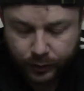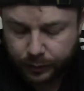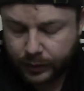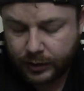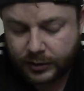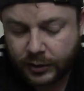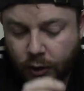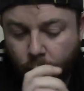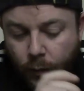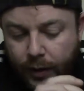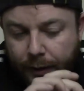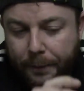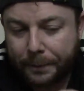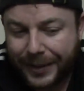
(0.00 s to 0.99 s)
with because you don't
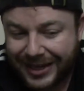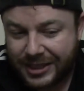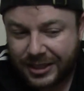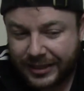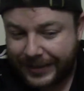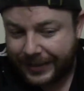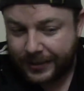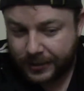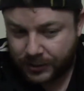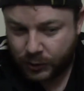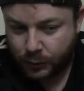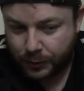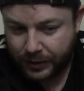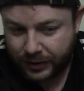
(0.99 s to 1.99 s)
want to pinch the inner
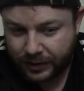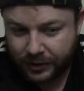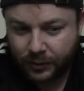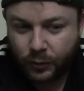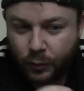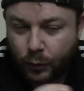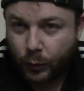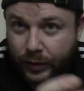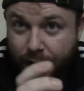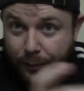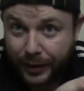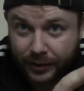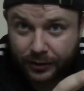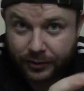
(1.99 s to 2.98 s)
tube in with the
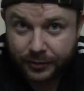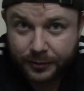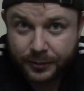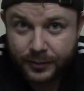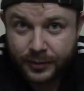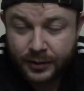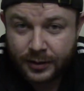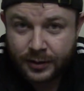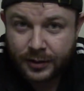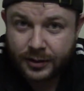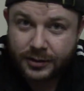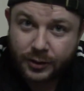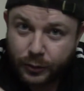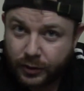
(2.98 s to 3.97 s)
metal,
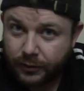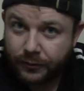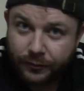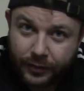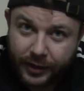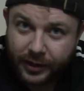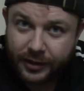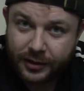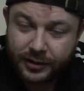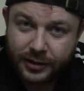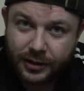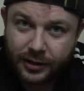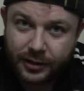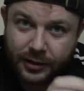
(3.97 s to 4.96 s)
because then when you inflate
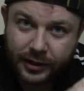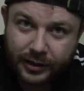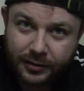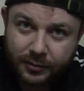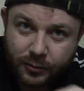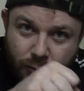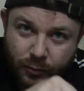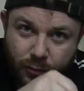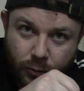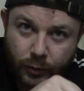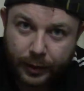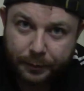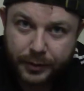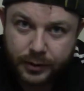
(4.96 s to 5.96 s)
it, it'll like
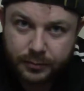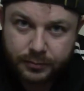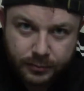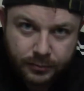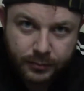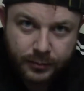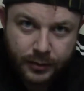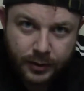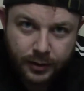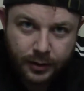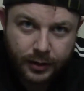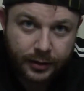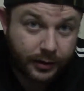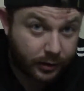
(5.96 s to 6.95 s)
rip.
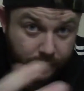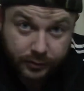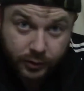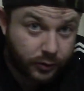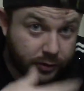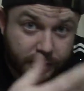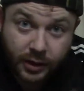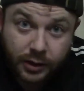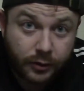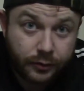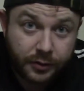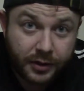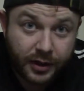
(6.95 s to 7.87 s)
Then you have to do this all over